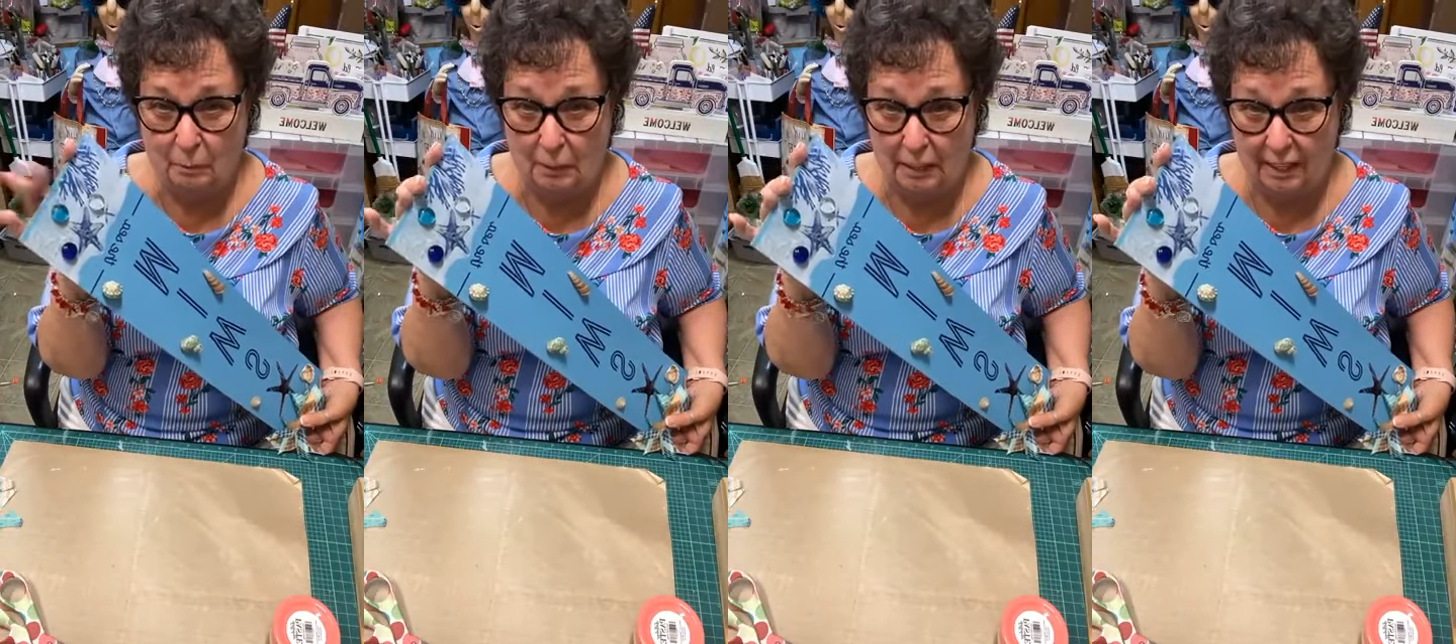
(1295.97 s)

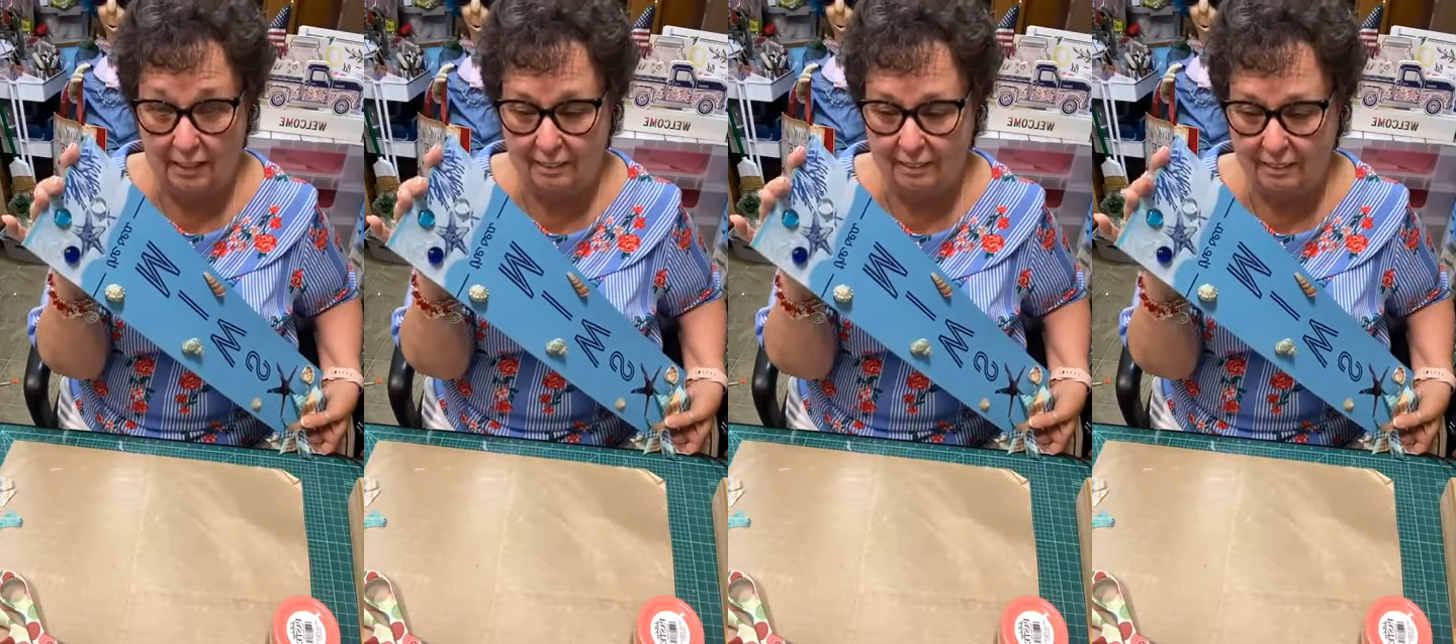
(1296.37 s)
the
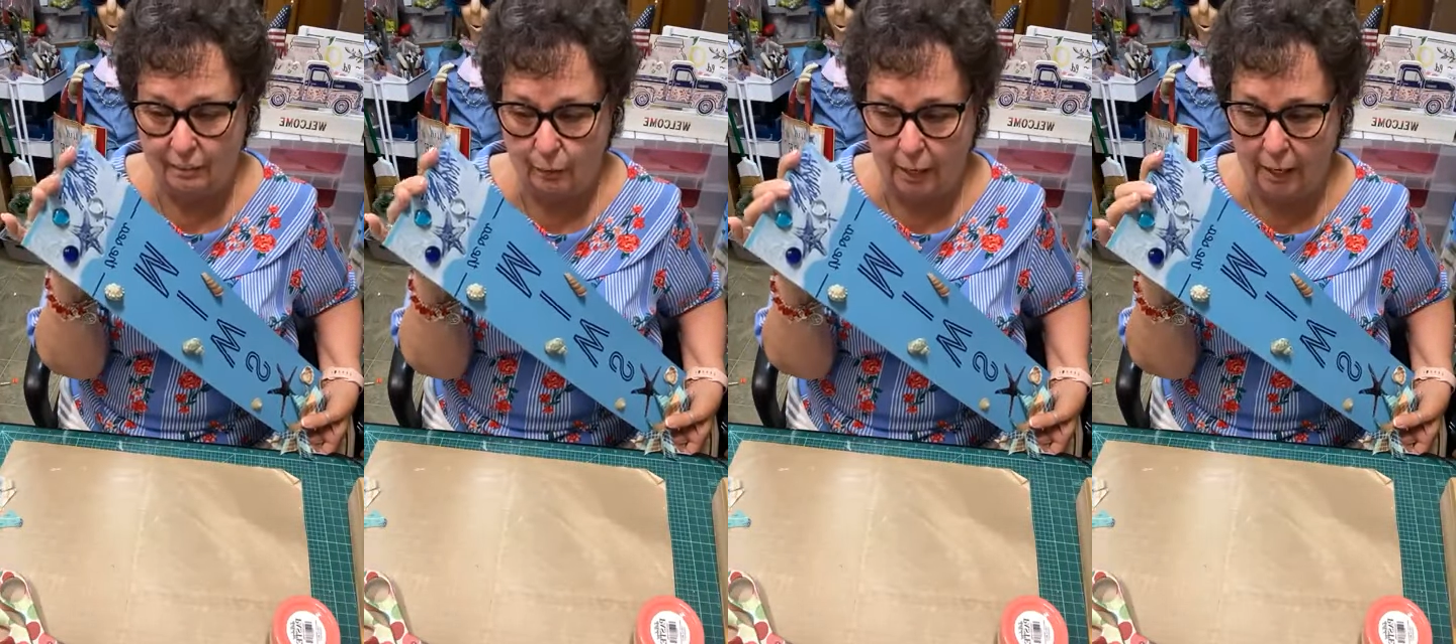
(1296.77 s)
plies.
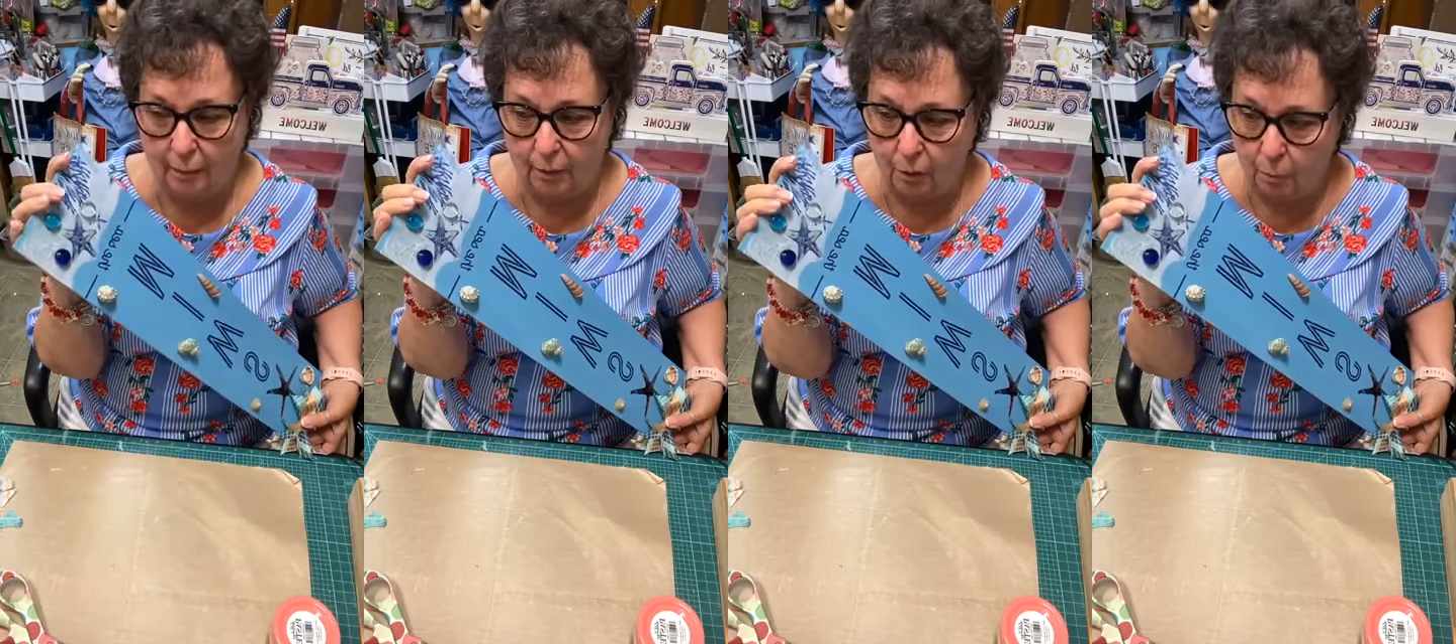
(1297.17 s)
So I
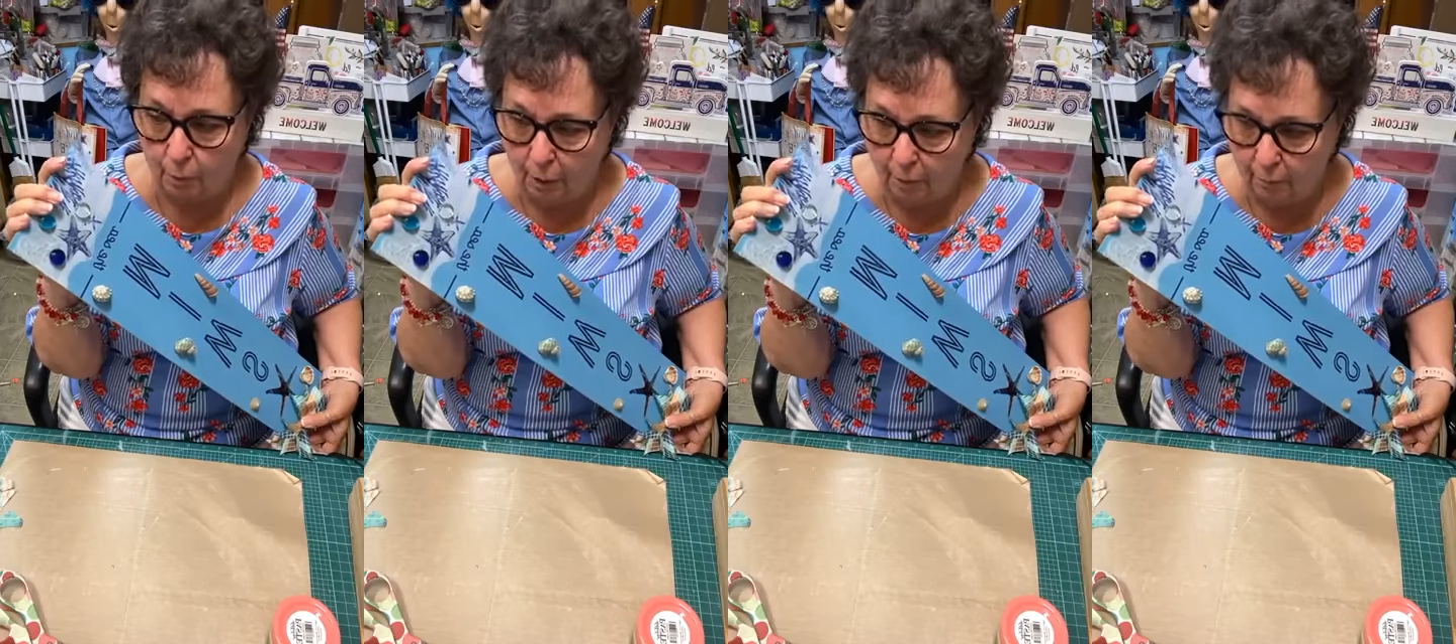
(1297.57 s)
am going to
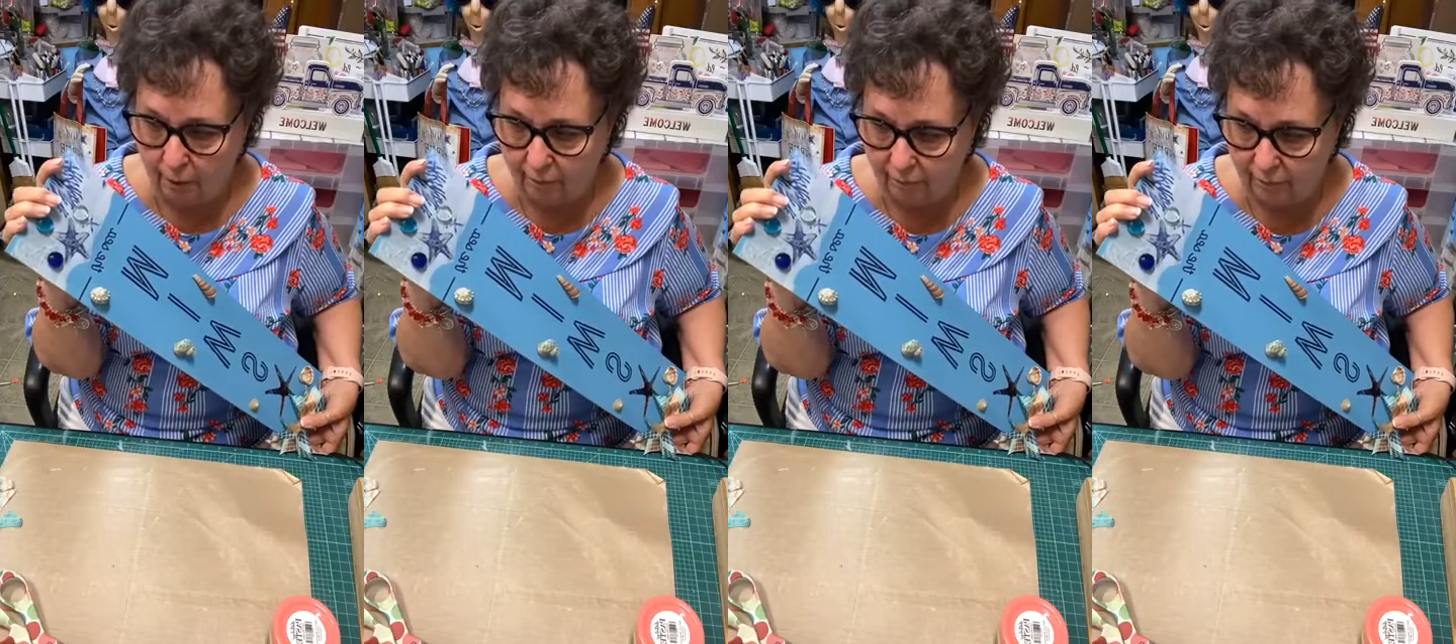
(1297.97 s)
pop
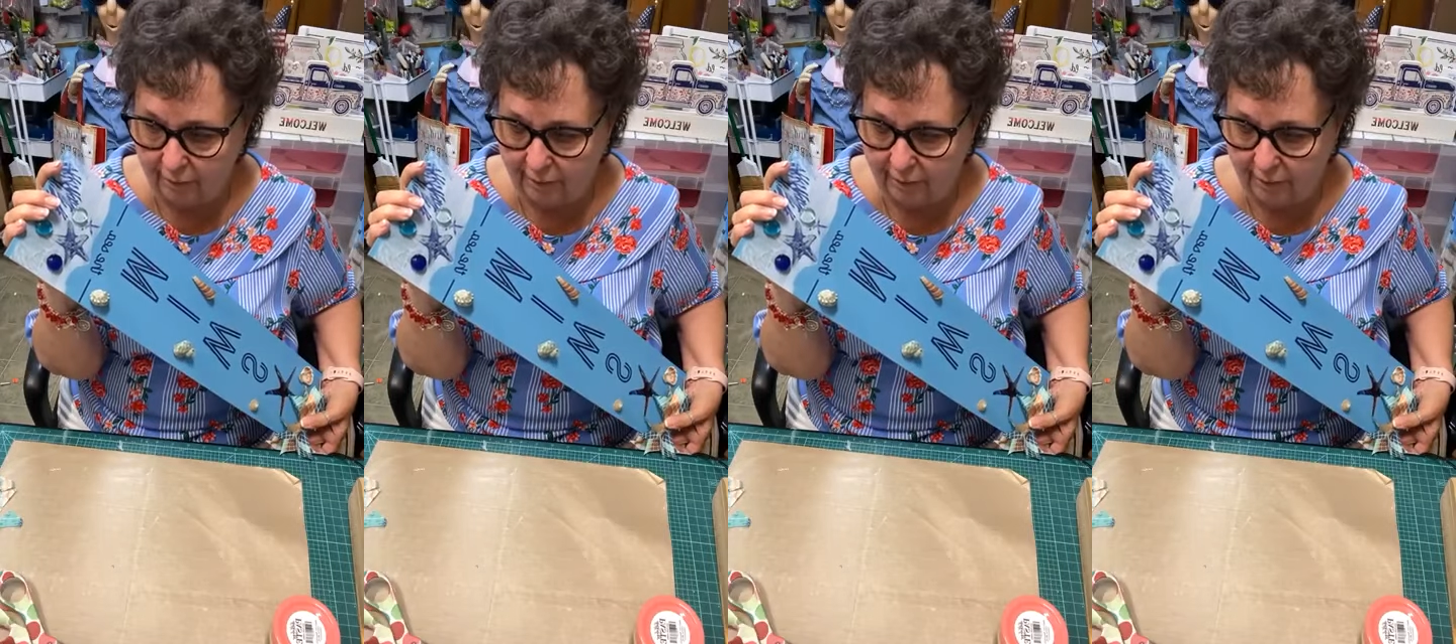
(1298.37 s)
off